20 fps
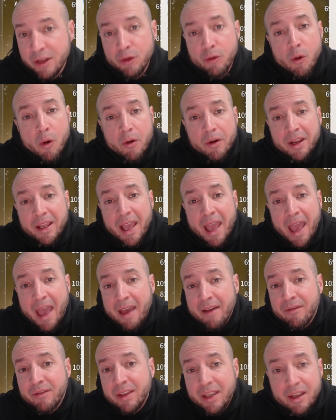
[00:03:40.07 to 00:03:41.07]
that you already
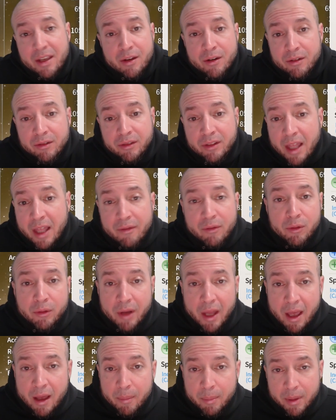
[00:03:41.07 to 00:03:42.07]
have gear
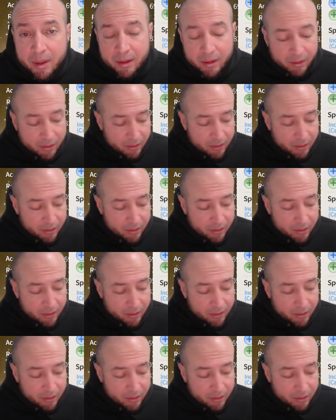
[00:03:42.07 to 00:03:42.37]
leveled up